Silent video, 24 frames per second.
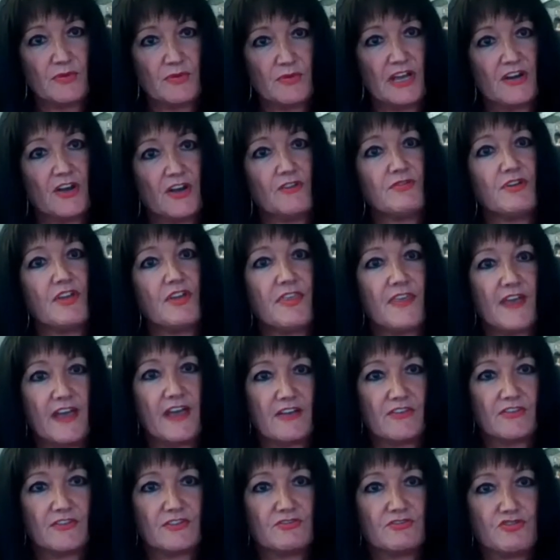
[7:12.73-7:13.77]
We had over a
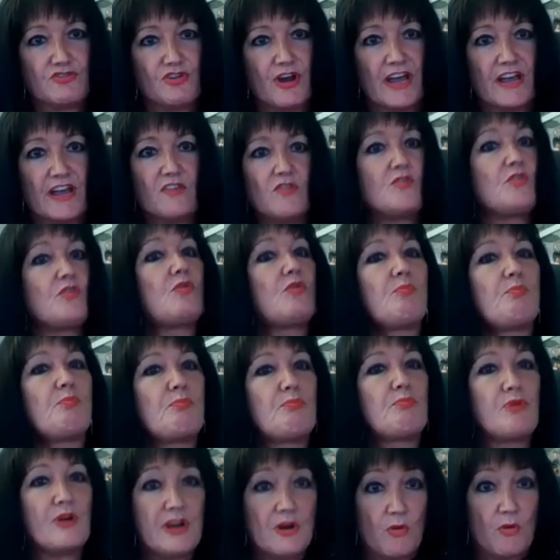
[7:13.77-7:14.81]
thousand trades
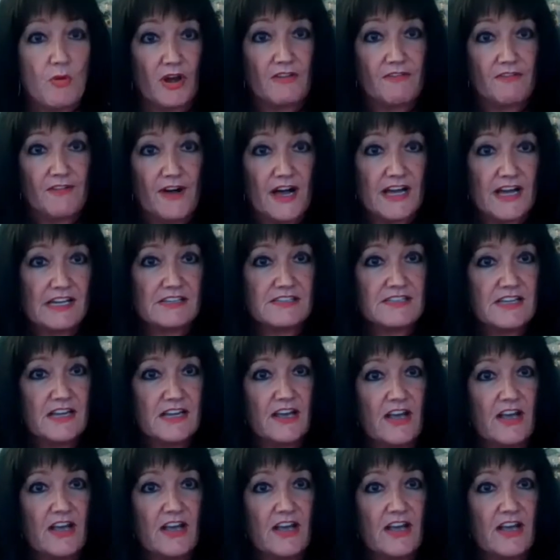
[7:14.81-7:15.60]
pre-qualified,